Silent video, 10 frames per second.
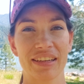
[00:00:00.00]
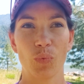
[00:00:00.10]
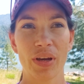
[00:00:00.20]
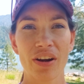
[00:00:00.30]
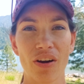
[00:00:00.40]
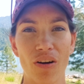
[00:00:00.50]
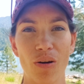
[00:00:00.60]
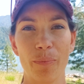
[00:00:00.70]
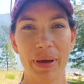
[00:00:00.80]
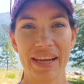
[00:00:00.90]
We are
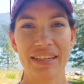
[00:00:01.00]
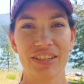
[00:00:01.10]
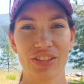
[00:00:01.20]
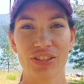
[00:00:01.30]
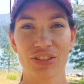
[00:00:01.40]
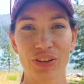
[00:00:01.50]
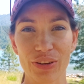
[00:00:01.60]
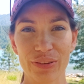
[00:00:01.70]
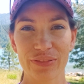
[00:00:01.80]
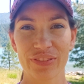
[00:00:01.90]
all made to
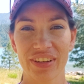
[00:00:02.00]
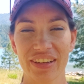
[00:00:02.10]
serve.